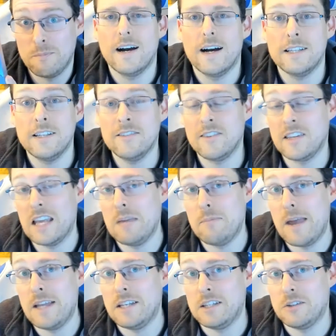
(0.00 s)
And is the game
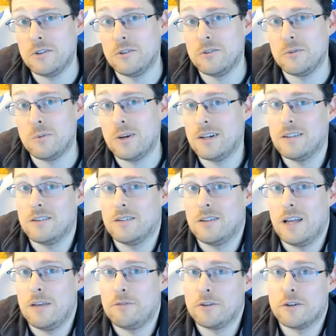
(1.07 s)
any good? Well,
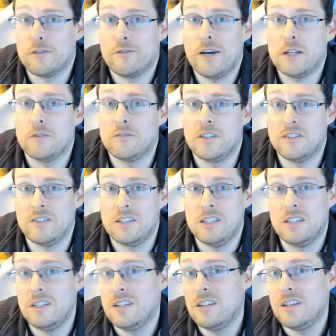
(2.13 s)
if you're a fan of Dizzy,
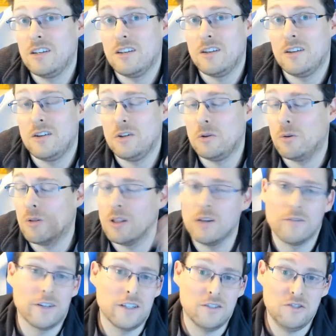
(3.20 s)
you'll
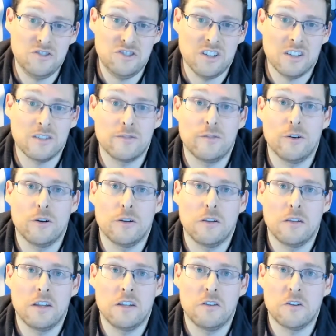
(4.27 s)
love it just for
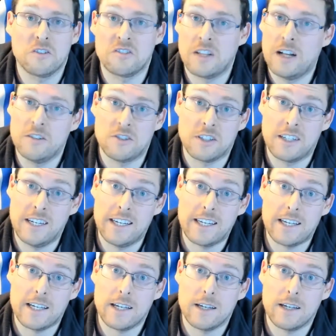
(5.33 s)
the nostalgia kick.